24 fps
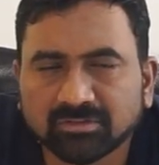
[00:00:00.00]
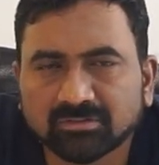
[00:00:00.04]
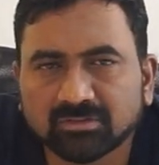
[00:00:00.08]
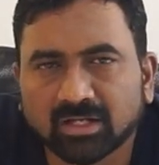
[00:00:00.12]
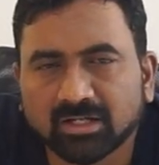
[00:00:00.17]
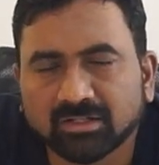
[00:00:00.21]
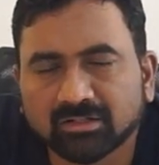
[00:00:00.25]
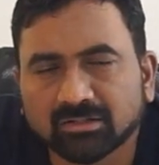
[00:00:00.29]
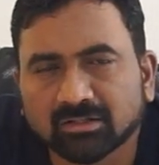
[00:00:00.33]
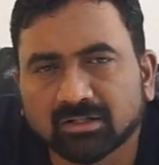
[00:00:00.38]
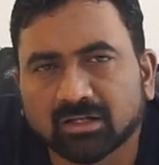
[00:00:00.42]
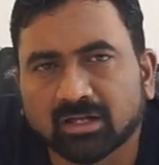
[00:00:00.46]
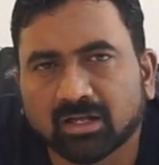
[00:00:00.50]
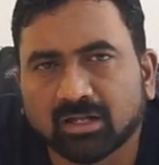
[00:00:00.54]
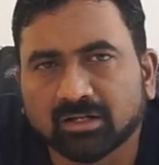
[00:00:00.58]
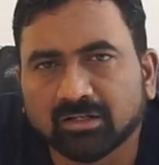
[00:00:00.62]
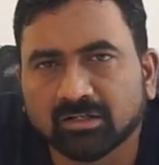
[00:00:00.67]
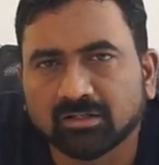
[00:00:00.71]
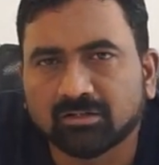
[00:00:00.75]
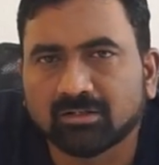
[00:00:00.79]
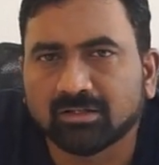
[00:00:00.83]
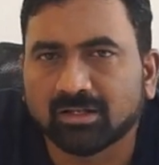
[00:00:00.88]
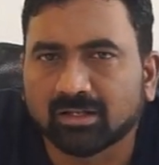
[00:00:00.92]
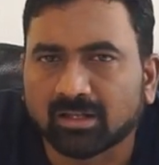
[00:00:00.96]
that and
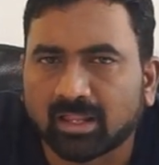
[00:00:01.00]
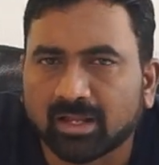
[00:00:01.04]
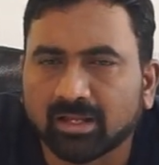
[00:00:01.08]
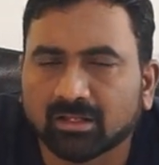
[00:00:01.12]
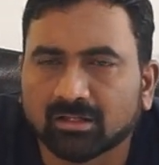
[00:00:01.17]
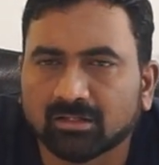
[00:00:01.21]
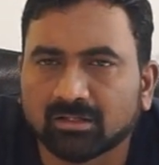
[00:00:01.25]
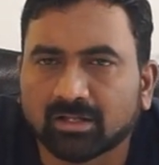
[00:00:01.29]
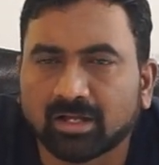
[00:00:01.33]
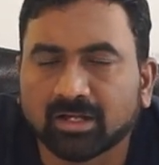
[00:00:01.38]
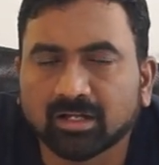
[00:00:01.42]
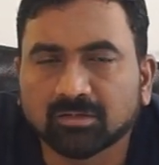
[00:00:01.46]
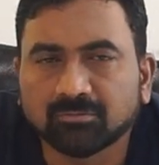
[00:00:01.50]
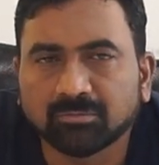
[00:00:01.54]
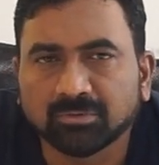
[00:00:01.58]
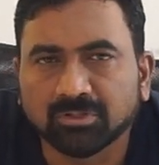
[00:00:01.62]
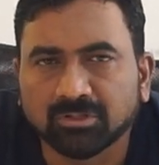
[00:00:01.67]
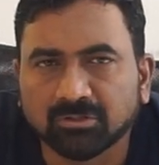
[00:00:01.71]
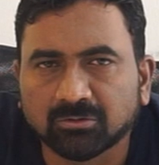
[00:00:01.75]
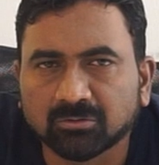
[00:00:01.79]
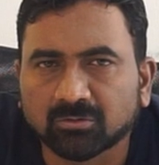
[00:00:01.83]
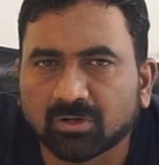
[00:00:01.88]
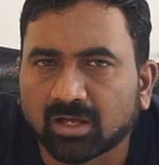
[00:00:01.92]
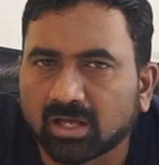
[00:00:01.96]
it will land up
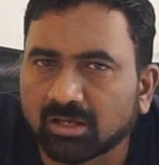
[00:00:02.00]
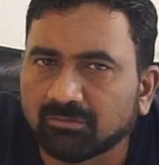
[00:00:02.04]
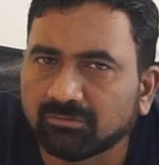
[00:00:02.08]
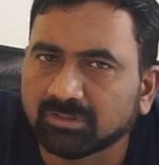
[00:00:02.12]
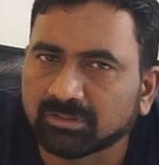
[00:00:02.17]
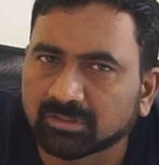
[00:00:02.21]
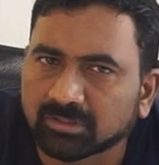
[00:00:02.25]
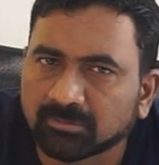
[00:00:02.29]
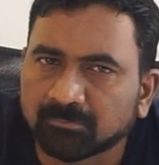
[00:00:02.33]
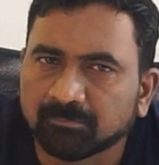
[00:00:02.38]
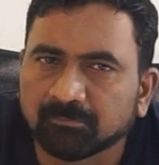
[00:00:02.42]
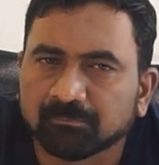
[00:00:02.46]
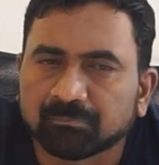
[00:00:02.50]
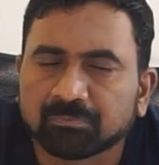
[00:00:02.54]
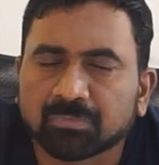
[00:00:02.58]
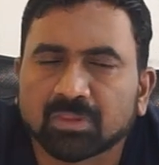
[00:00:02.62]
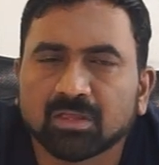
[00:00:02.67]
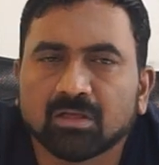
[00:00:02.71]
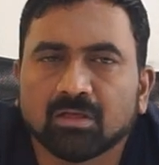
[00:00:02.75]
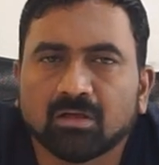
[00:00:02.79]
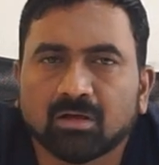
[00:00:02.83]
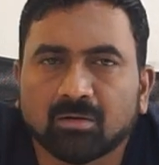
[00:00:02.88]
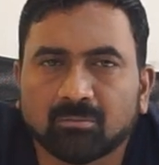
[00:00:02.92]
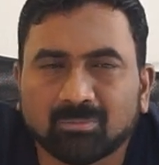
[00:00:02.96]
into having a
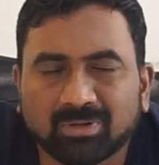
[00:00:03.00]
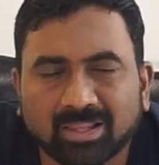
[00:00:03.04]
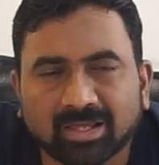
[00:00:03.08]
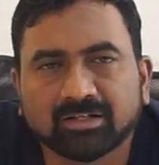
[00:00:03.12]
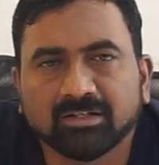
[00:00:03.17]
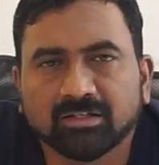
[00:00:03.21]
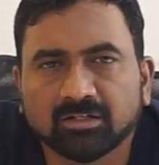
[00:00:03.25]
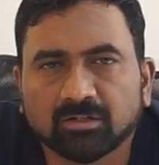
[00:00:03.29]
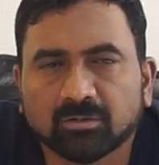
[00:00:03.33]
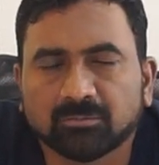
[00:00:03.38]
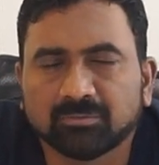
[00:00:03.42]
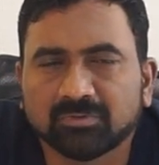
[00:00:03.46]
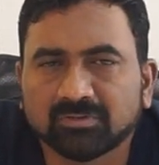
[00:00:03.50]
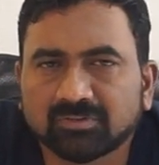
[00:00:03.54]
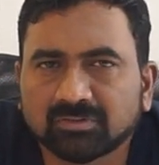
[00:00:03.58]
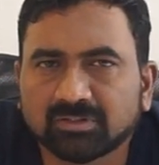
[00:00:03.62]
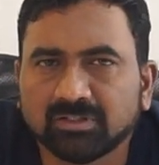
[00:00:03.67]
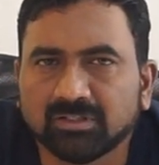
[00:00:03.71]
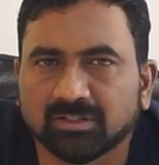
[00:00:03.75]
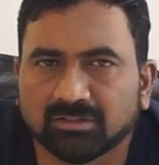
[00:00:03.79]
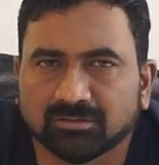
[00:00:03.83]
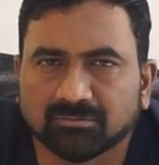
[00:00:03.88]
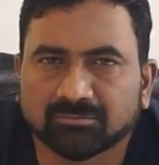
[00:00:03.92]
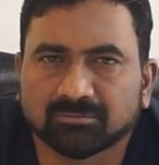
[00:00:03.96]
blackening of the
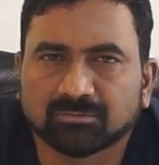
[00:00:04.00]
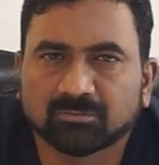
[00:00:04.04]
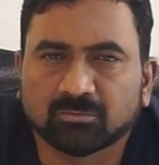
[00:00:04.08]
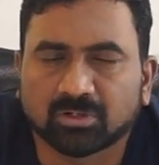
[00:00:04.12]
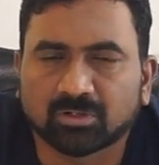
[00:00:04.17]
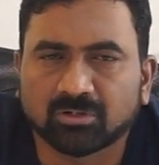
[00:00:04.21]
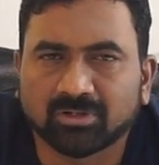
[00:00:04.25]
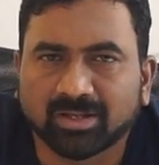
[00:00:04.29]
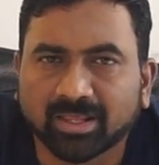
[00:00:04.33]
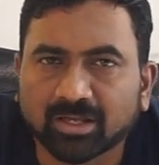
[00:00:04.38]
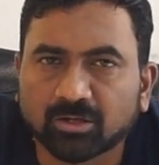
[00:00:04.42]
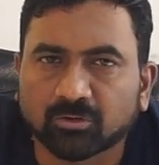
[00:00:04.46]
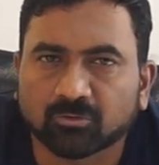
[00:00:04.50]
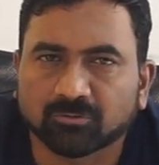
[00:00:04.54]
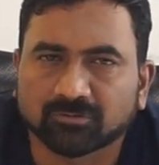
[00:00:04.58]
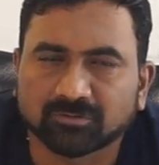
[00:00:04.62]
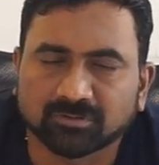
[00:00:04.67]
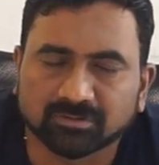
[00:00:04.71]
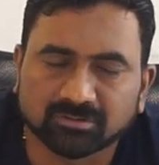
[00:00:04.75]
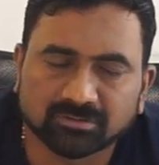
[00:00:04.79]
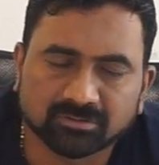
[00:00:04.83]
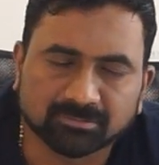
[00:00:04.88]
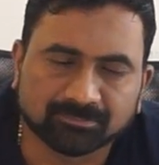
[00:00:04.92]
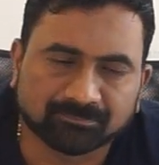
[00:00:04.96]
skin, but
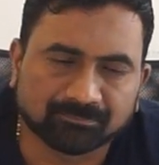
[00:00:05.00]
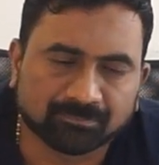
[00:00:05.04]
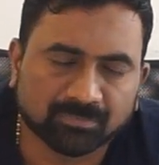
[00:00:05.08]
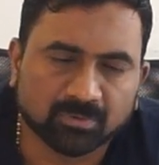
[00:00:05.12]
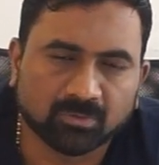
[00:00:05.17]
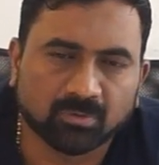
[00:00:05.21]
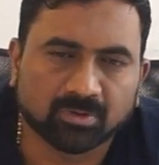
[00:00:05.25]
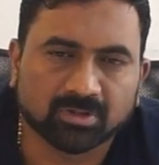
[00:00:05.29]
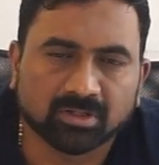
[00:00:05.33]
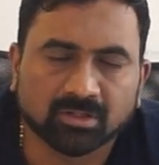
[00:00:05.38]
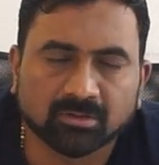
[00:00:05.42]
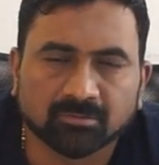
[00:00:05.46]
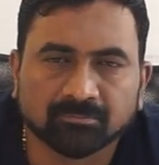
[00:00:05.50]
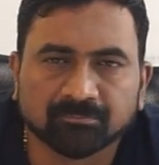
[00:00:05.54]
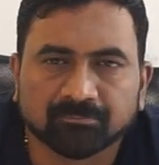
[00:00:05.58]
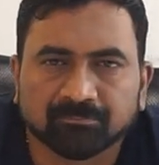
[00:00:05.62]
necrosis. Okay,